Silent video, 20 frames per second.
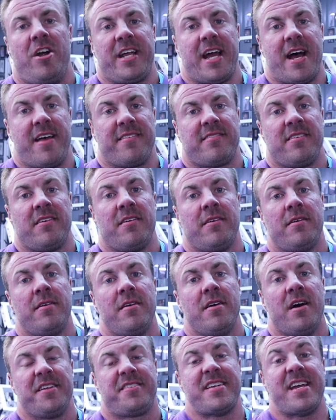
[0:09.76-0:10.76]
right, guys,
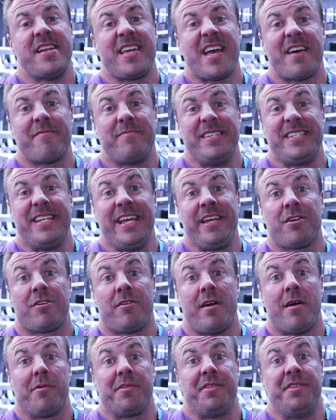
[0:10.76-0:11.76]
a technique I've been
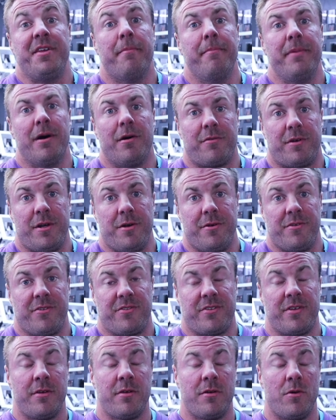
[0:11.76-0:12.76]
tinkering around with dumbbell
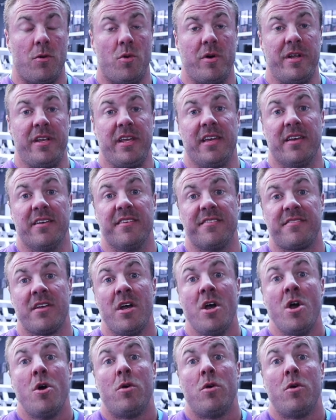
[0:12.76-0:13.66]
rows on is